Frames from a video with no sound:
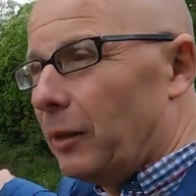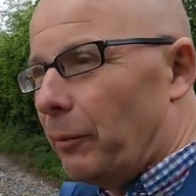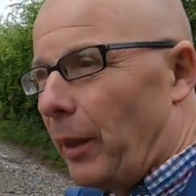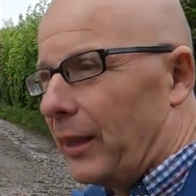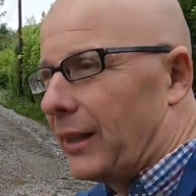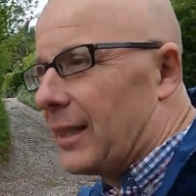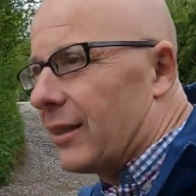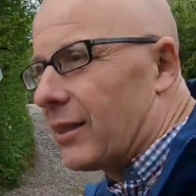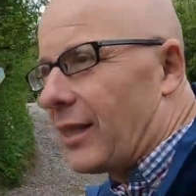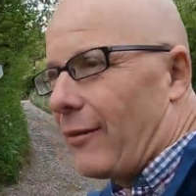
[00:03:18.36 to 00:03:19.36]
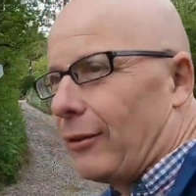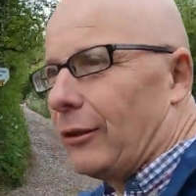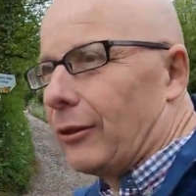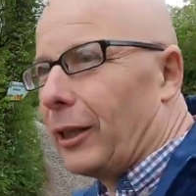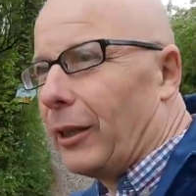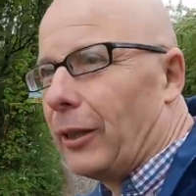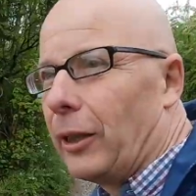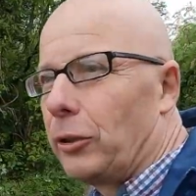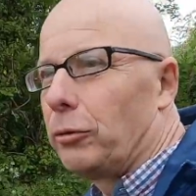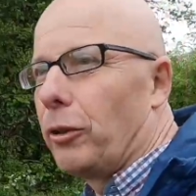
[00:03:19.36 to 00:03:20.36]
but let's just have a look
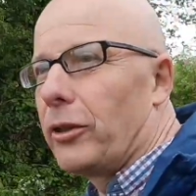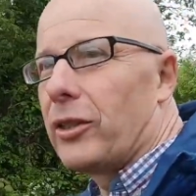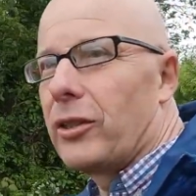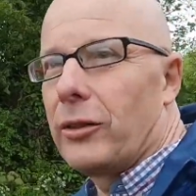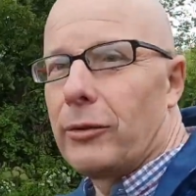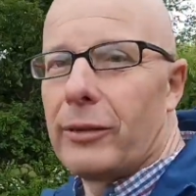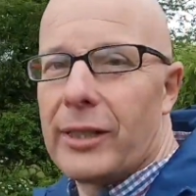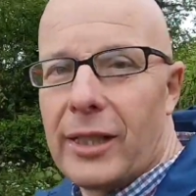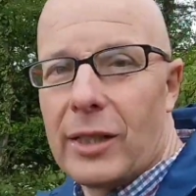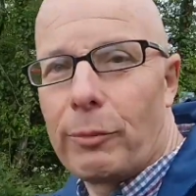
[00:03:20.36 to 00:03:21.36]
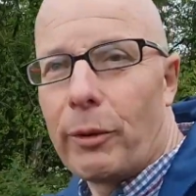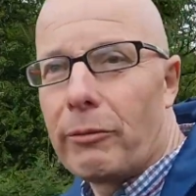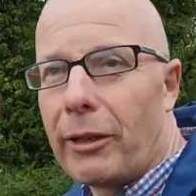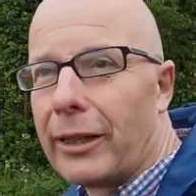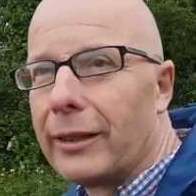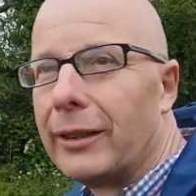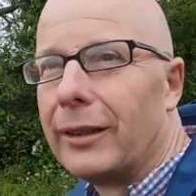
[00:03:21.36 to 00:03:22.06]
across to Cissbury Ring.